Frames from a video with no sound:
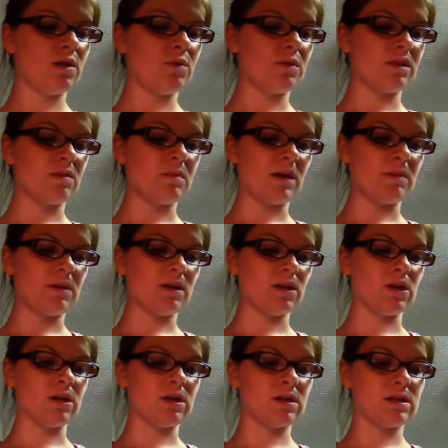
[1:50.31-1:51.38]
With the baby
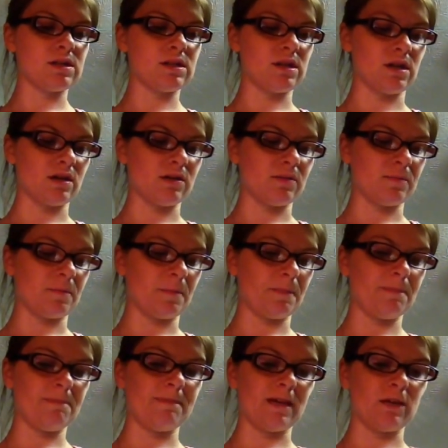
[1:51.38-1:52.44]
hooks,
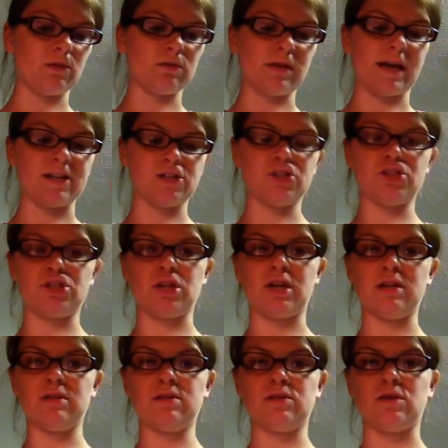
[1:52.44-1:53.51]
they don't latch
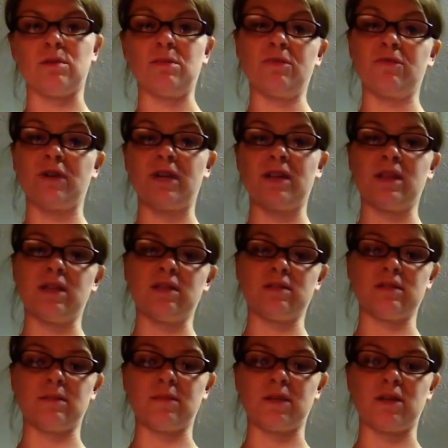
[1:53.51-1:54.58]
shut, so I'm afraid that
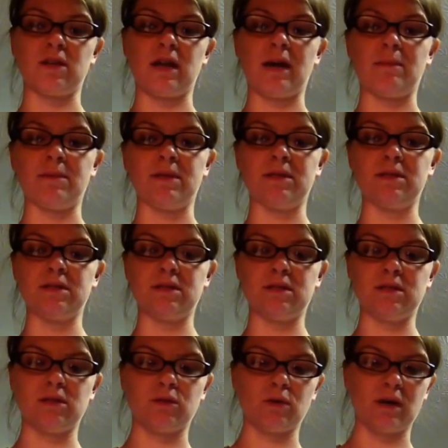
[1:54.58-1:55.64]
something could happen,
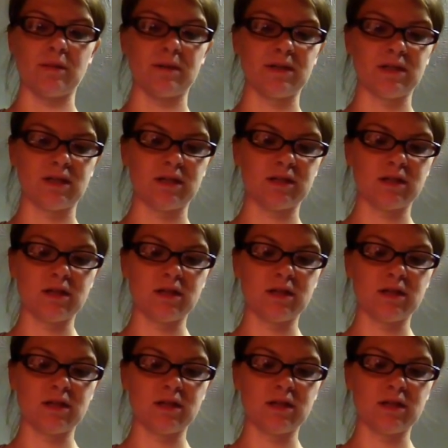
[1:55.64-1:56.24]
it'll come undone.